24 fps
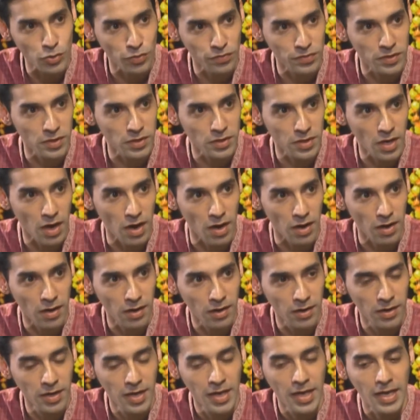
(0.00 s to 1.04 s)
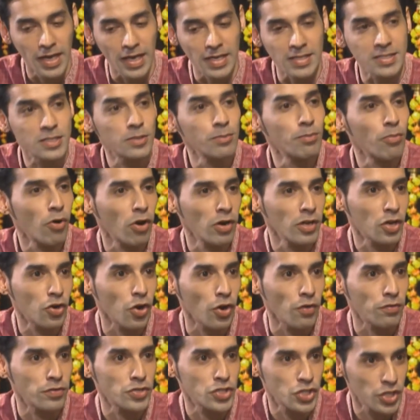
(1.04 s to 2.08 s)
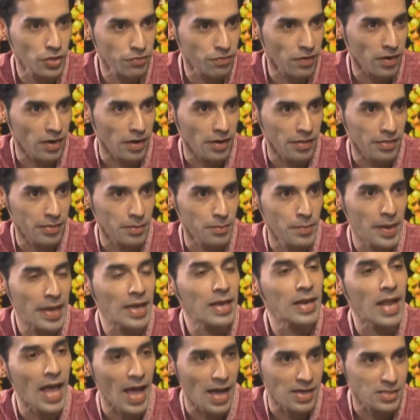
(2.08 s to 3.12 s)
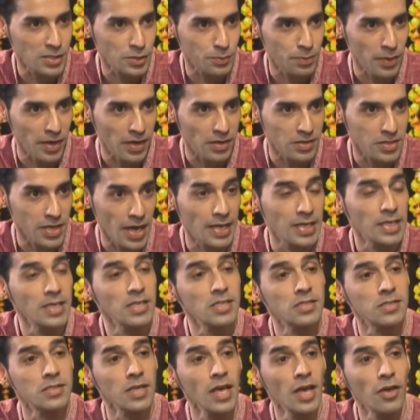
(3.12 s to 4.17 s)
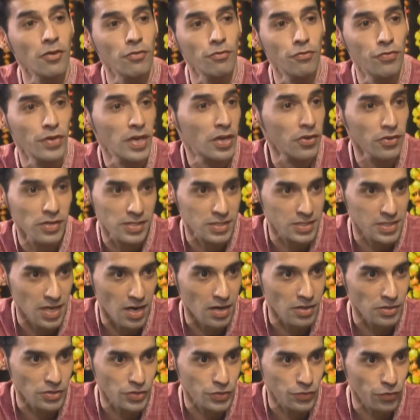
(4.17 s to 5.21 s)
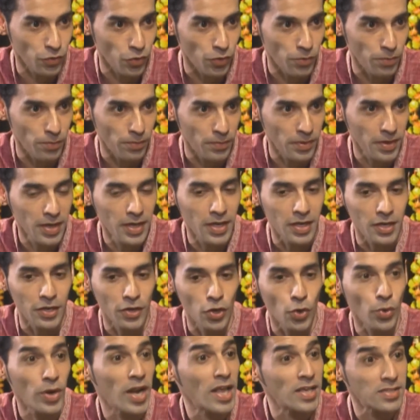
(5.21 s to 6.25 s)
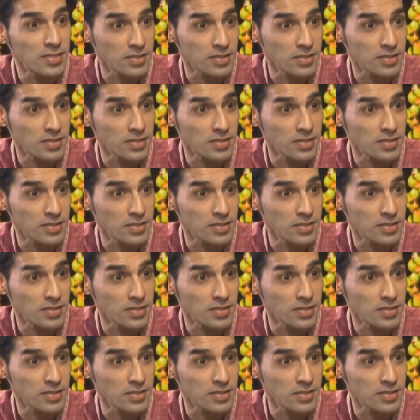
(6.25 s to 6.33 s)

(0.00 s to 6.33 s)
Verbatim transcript: of the tal is symbolic of Shiva, the male aspect, and his vigorous dance form form known as